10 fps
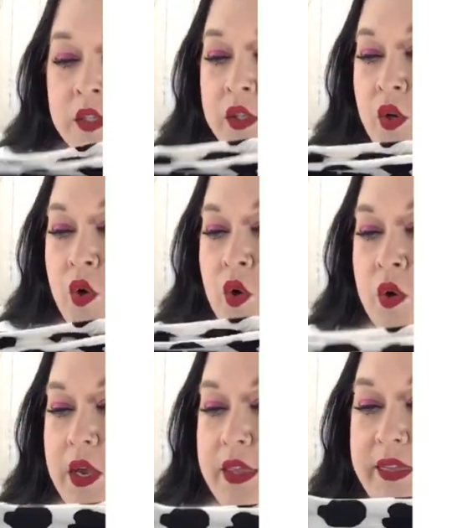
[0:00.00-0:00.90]
so
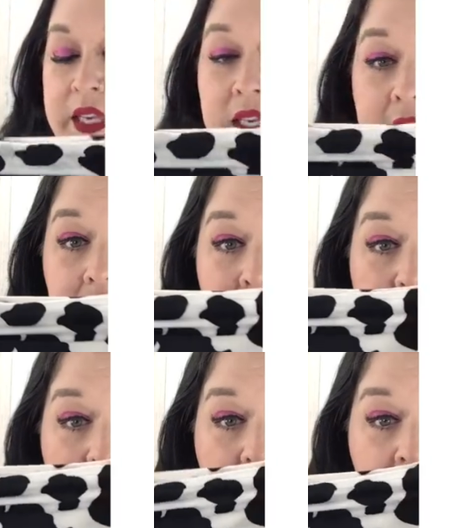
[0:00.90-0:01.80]
these
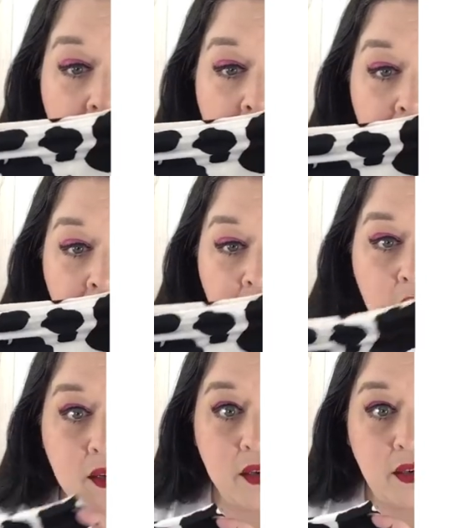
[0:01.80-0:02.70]

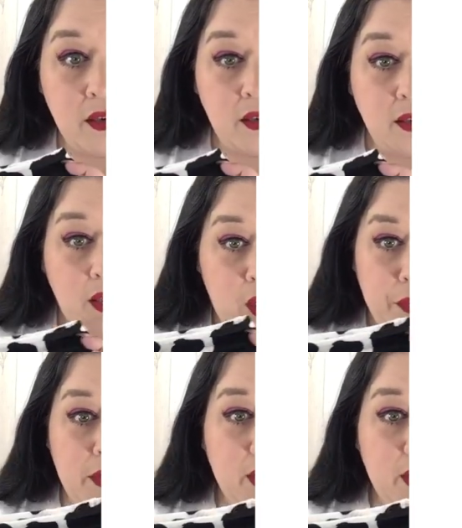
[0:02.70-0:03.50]
are cow print